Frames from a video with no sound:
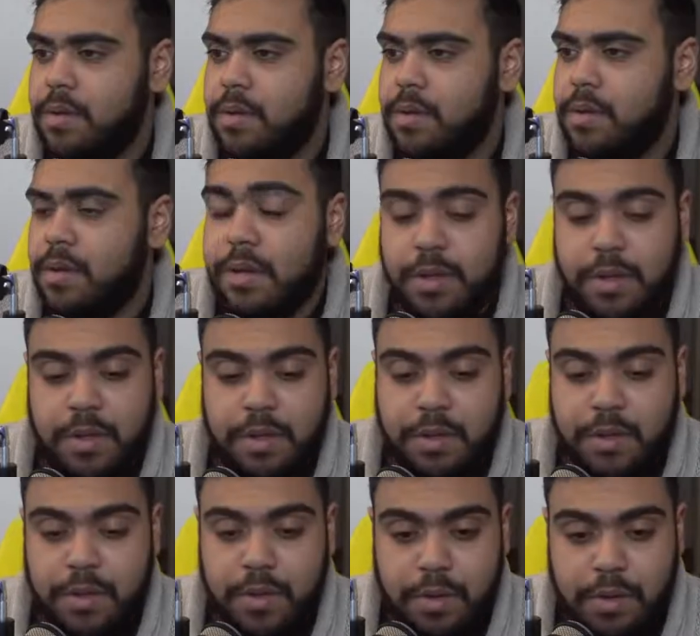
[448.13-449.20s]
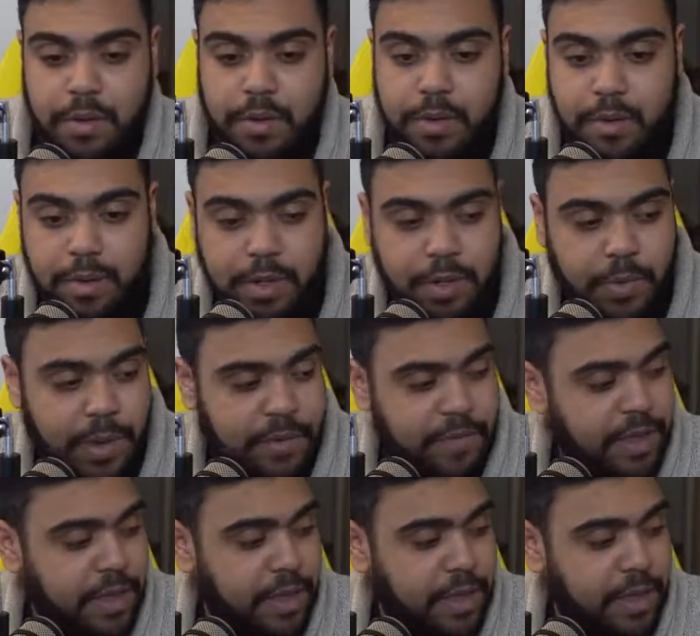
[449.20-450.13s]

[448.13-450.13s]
Oh shoot, we got Wild Django coming down here.